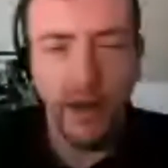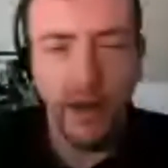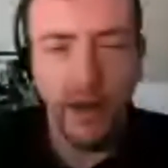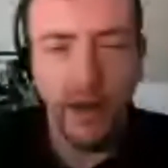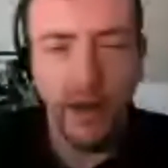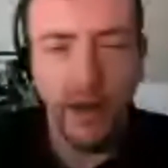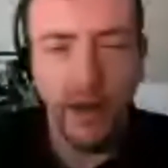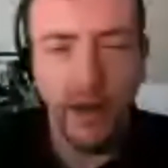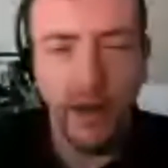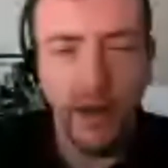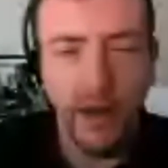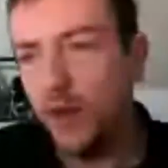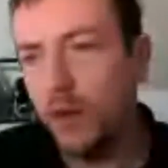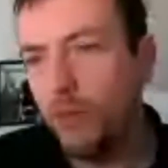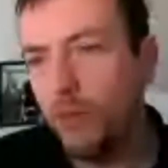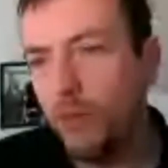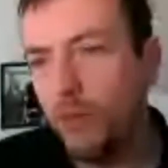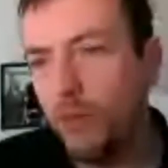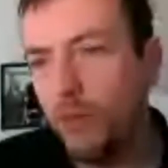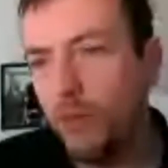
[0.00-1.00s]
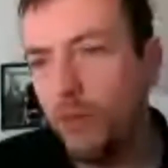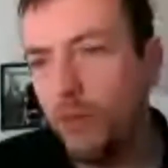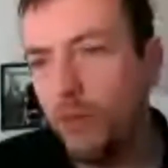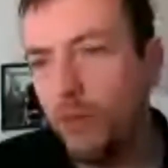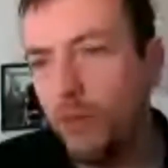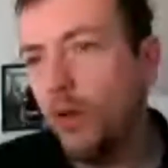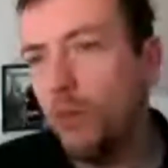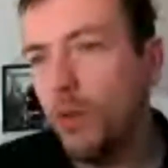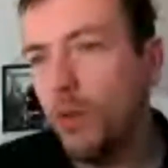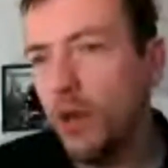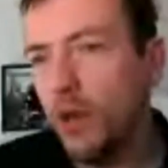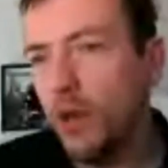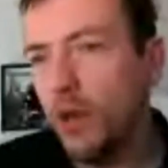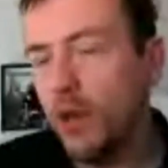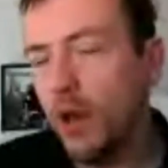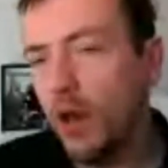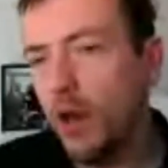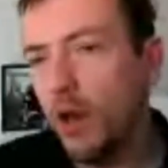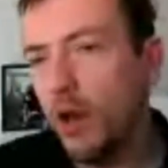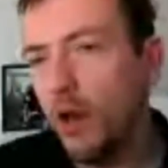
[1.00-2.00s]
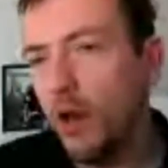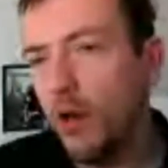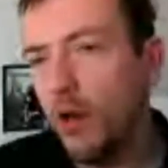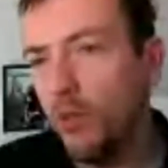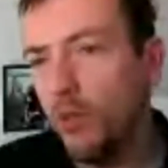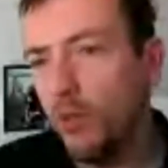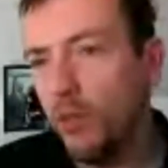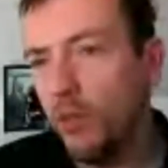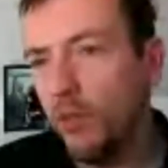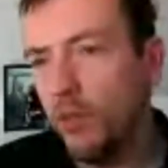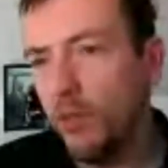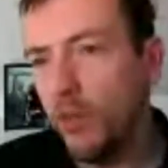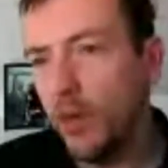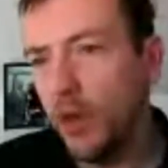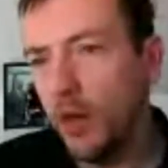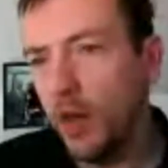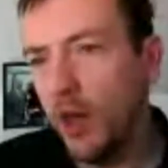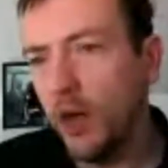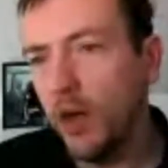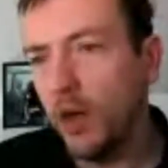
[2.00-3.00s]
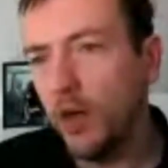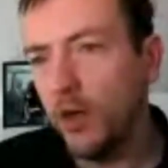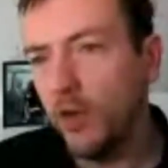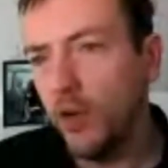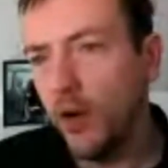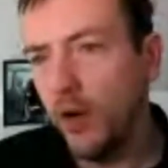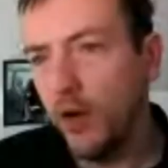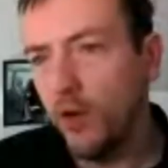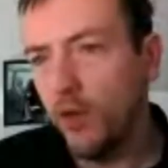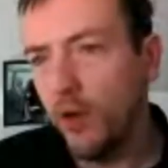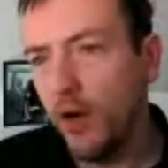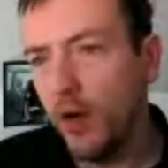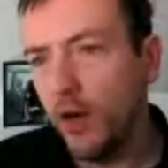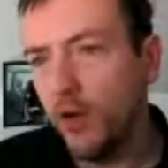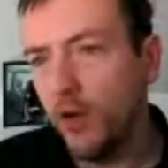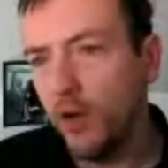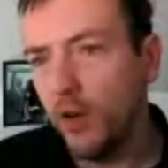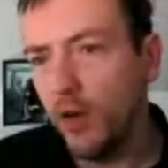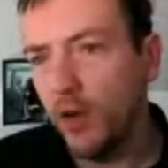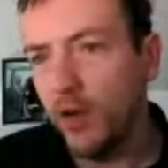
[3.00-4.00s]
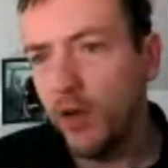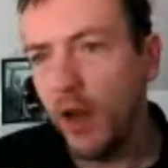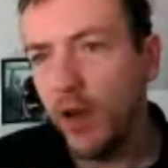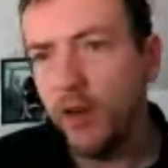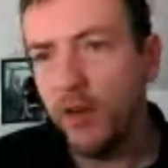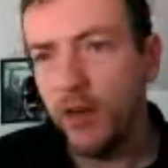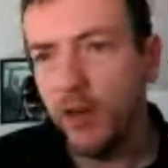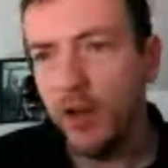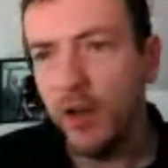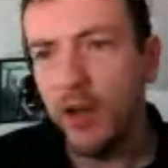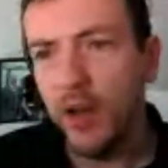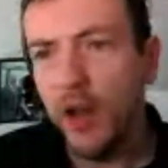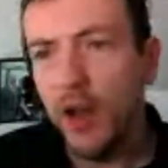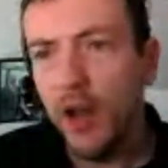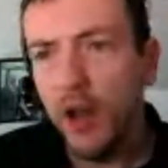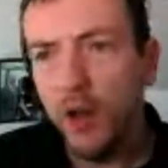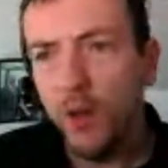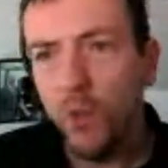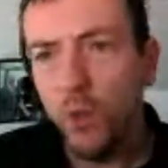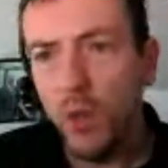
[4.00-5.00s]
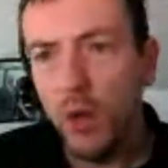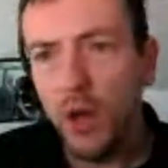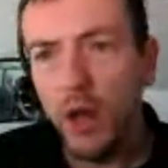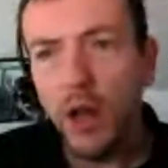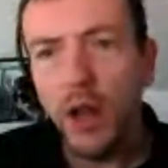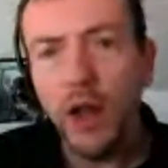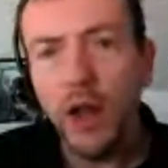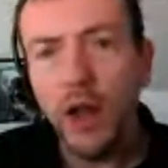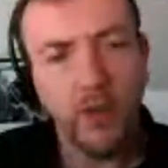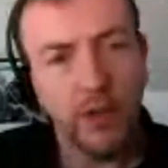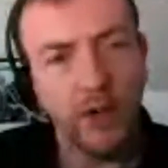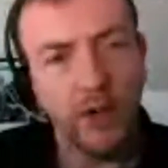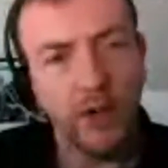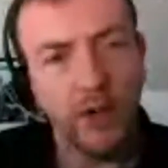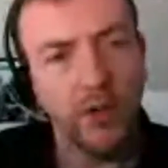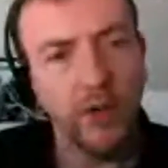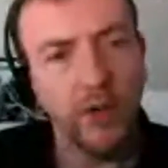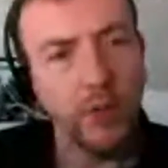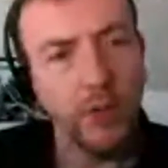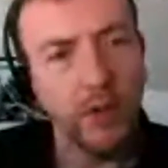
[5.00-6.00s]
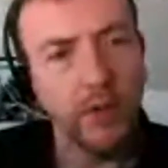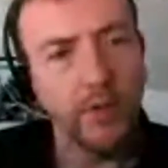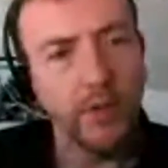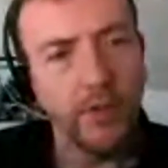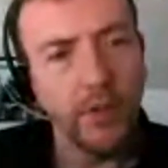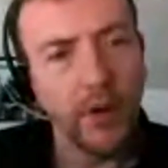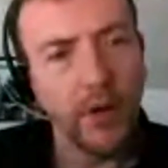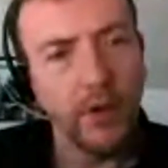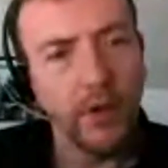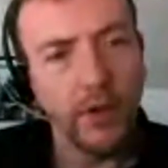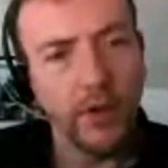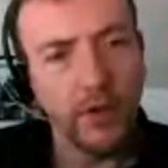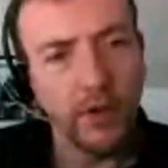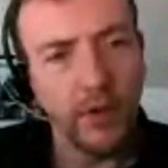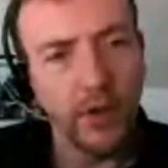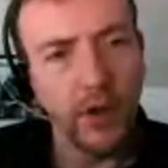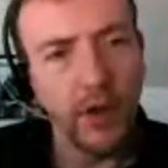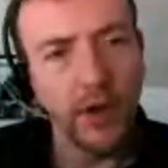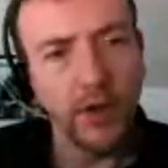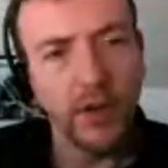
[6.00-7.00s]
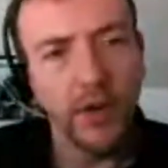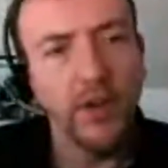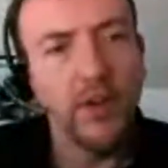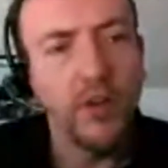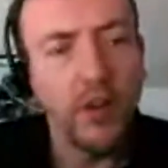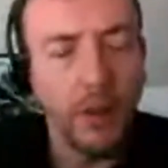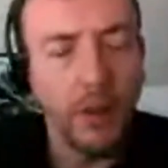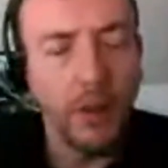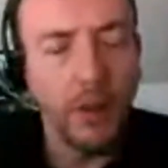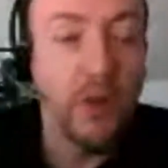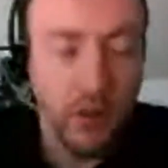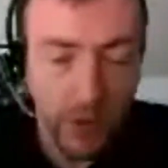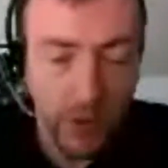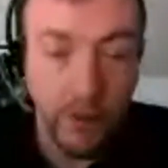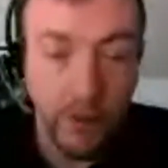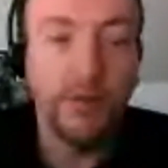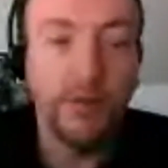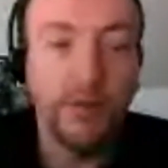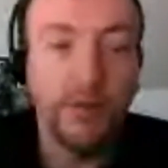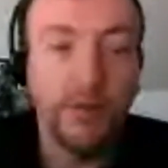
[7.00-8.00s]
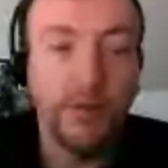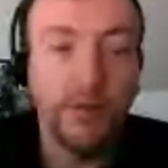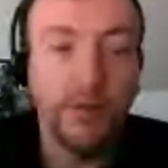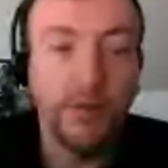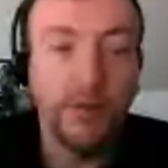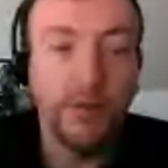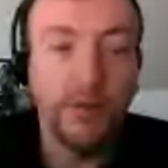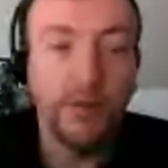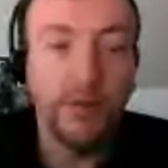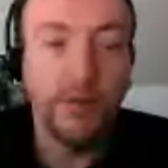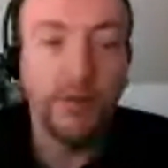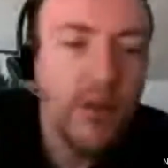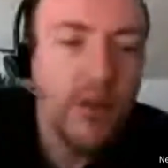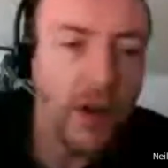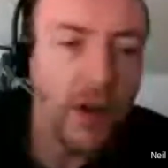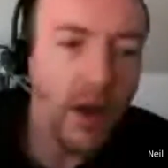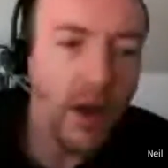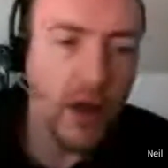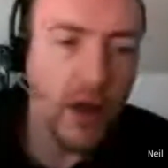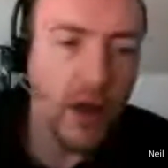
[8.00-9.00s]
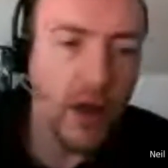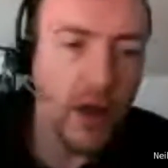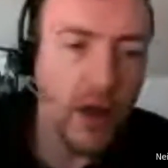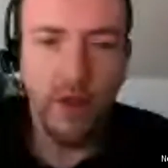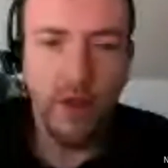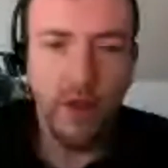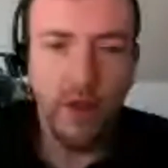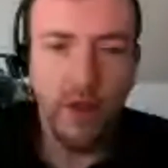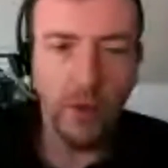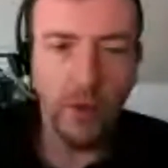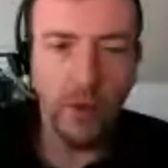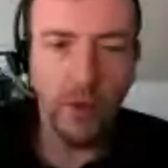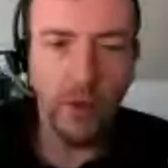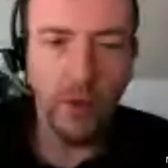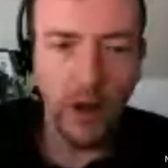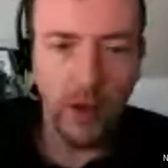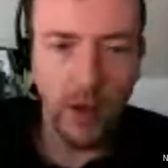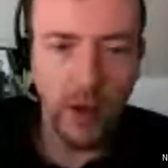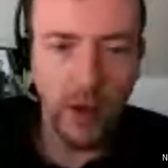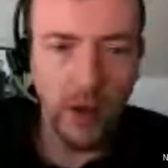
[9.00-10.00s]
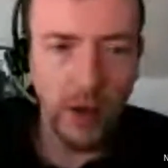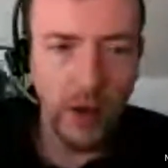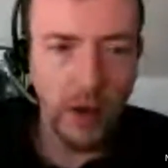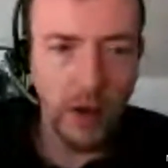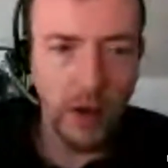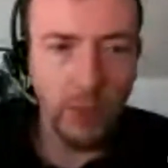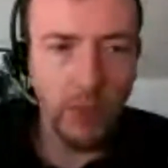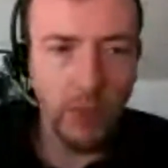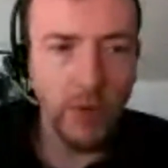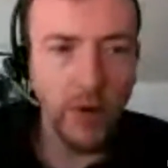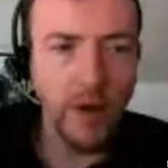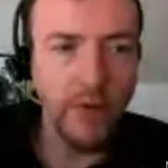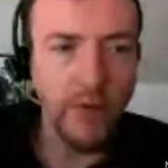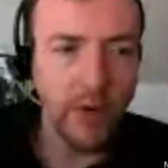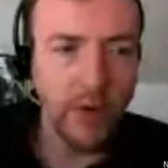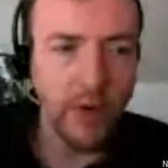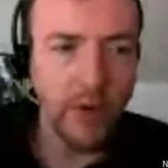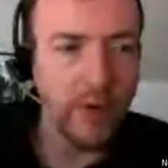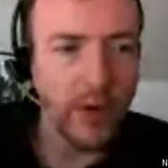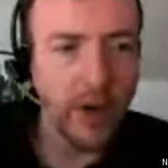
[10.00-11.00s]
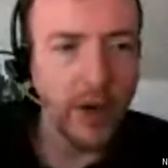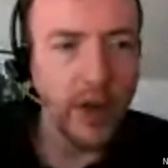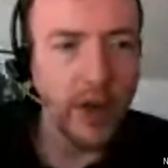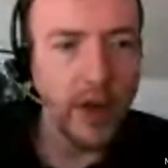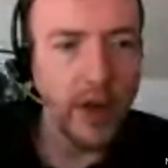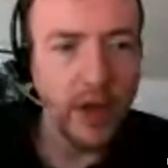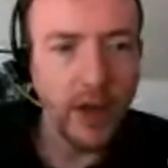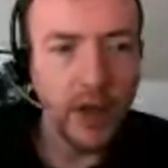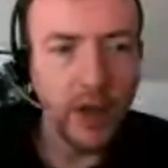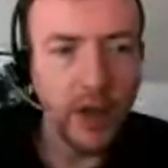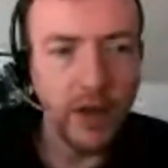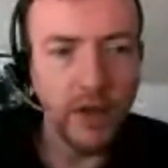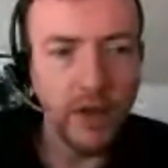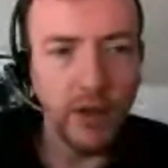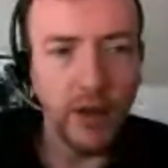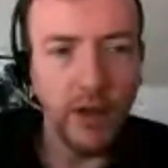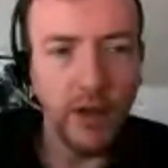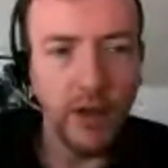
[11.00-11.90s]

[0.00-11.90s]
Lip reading: And I think what we've seen with the younger generation is actually we're less consumer focused and less consumption focused than we were previously.